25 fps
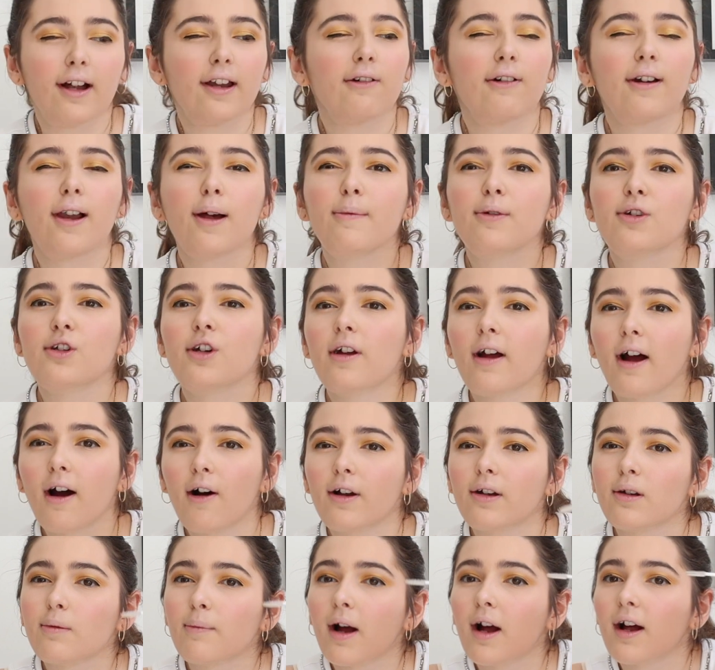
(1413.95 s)
Anyway, let me show you how
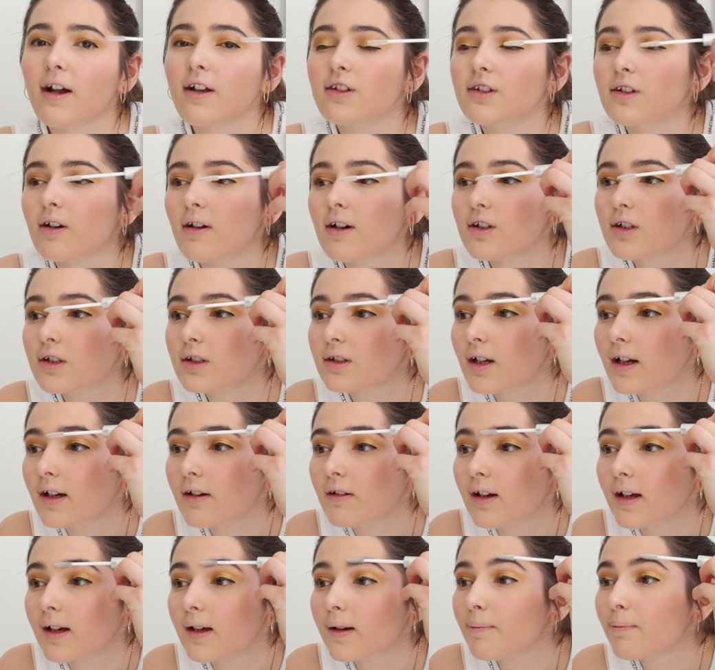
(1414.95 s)
I do my eyes. So I just kind
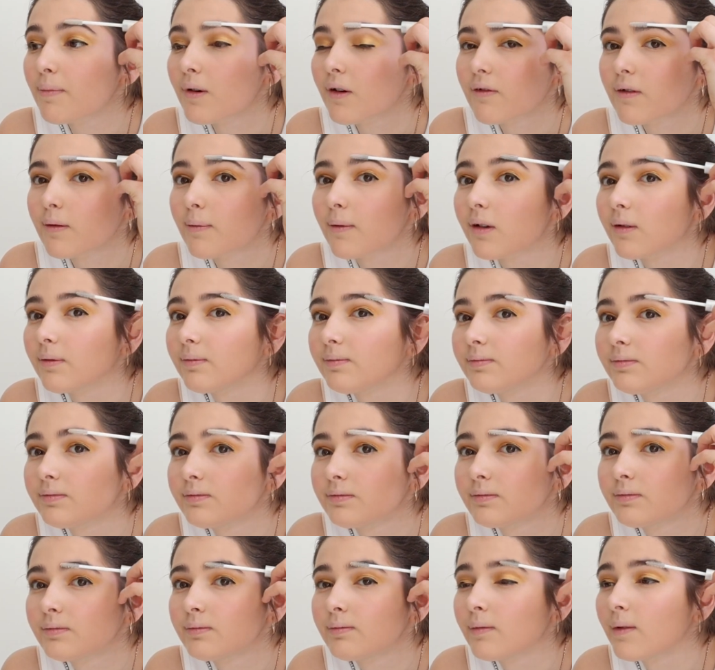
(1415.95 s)
of like put them on
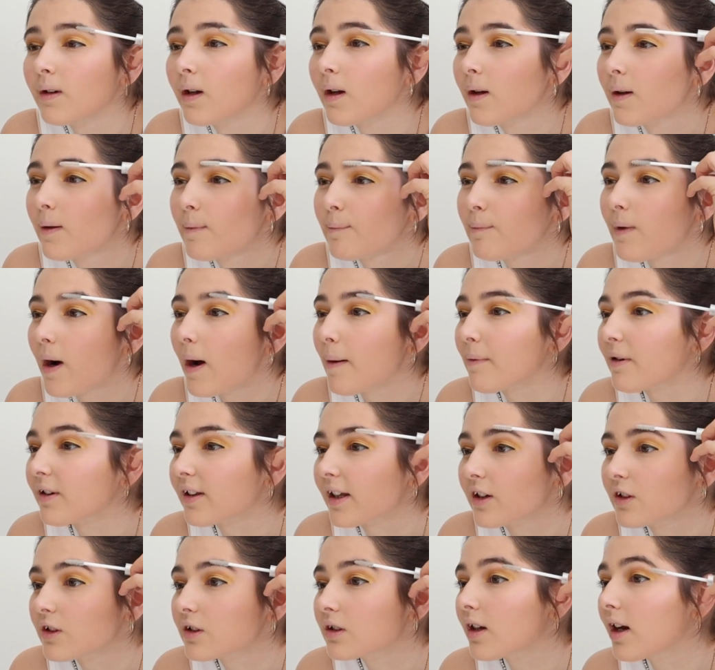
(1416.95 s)
my eyebrows.
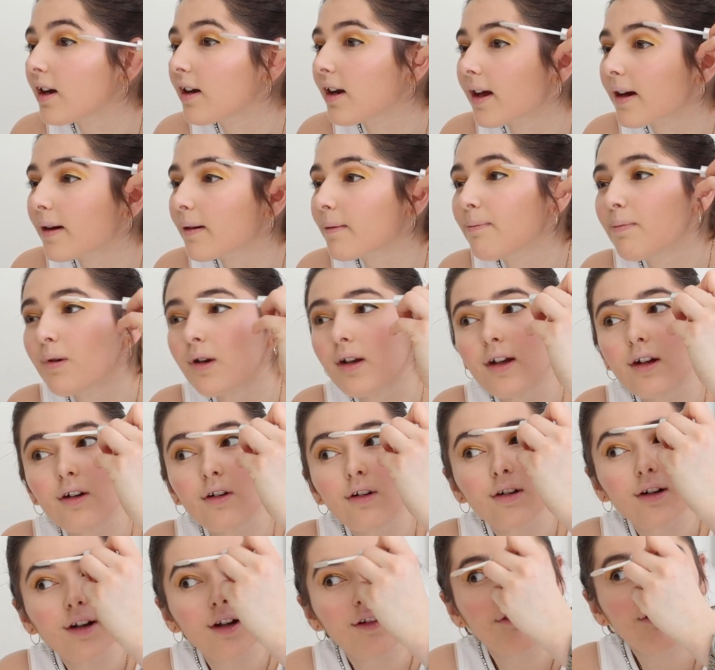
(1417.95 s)
I just kind of like put it
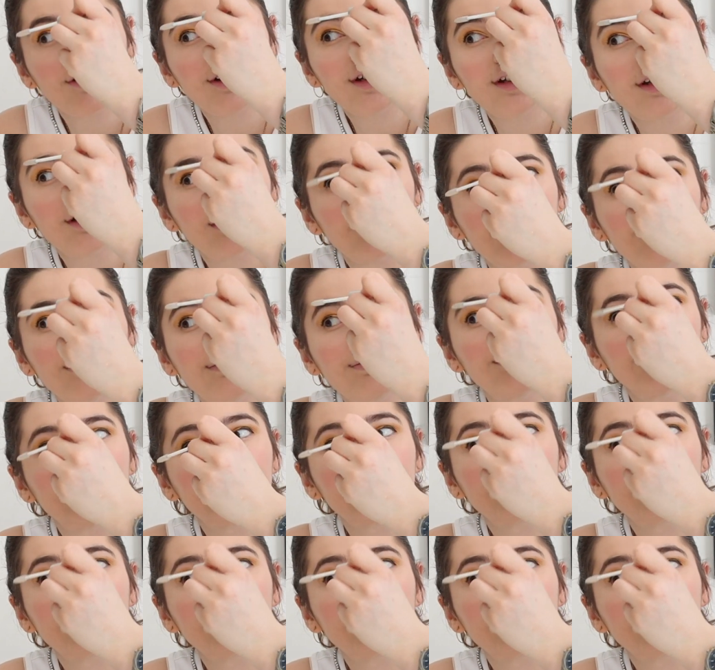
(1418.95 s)
on like this,